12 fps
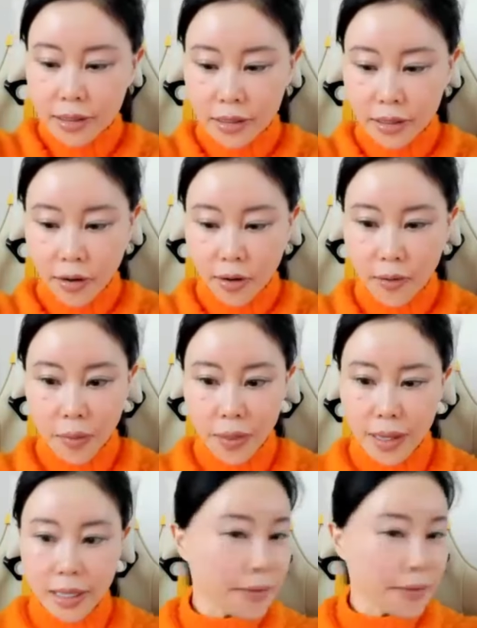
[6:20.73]
So
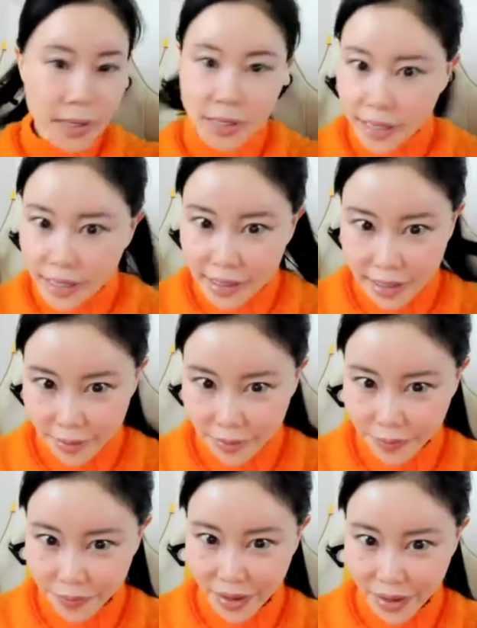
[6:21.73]
it's very sensitive,
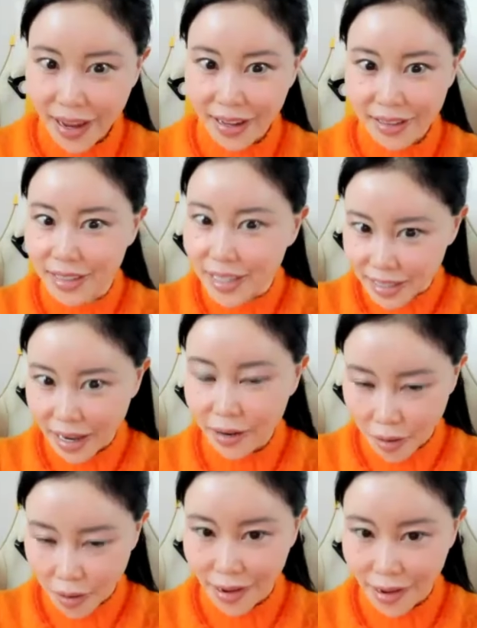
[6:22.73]

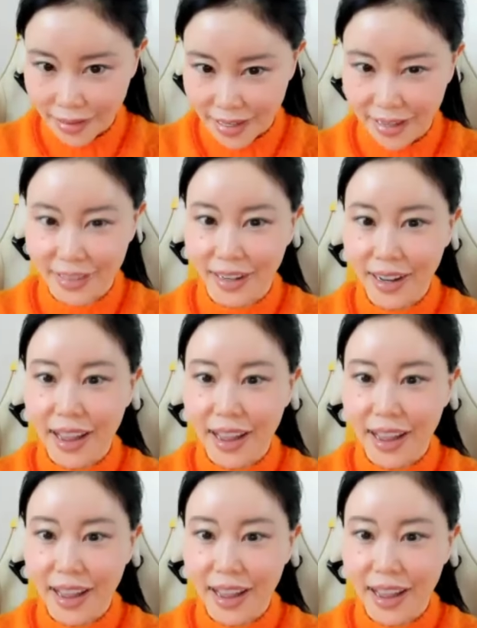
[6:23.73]
detail oriented,